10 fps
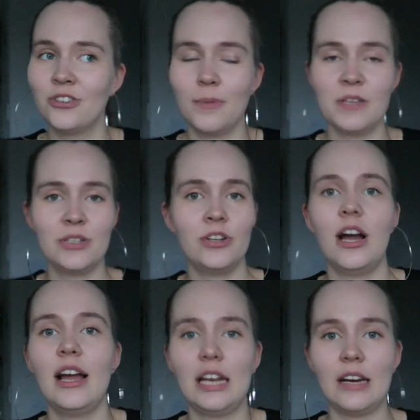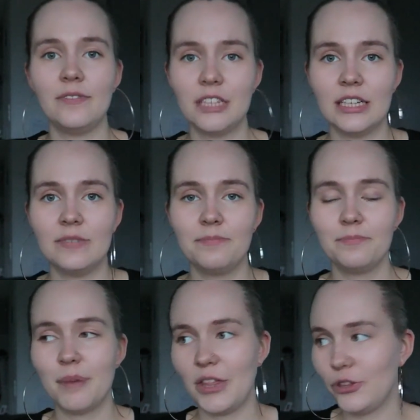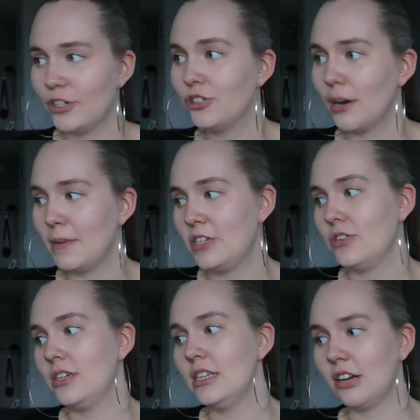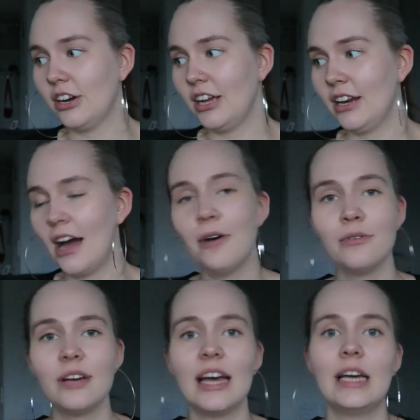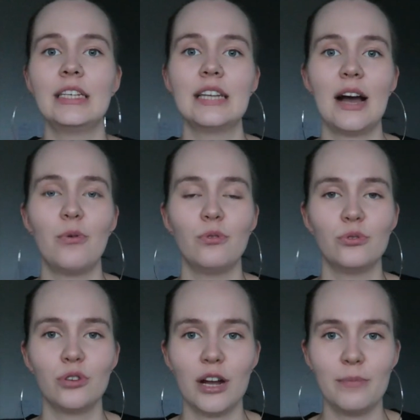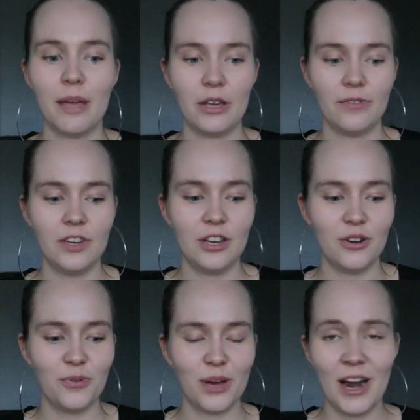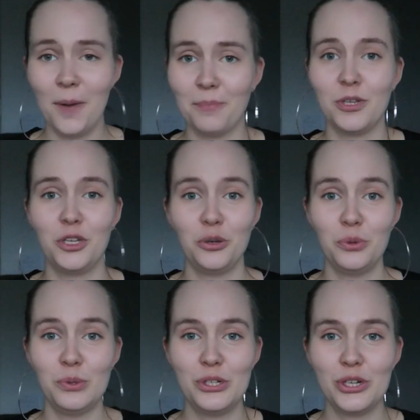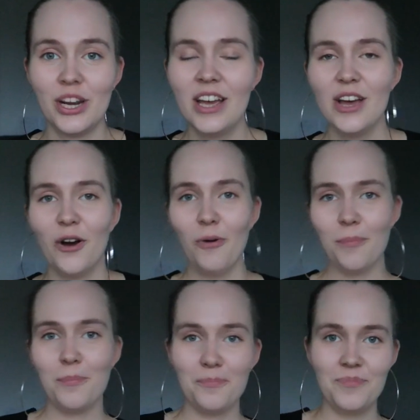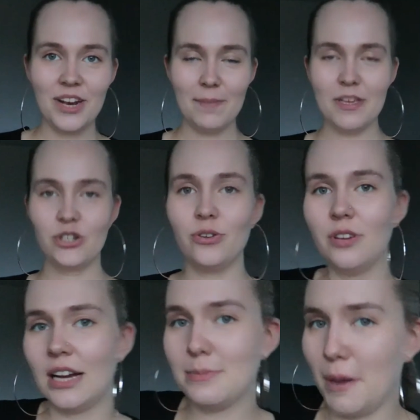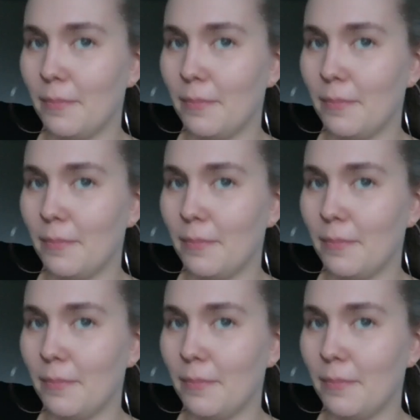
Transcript: trimester, I loved it. My third trimester is starting now, and I will try to make a video when I'm huge. Oh, let me show you guys my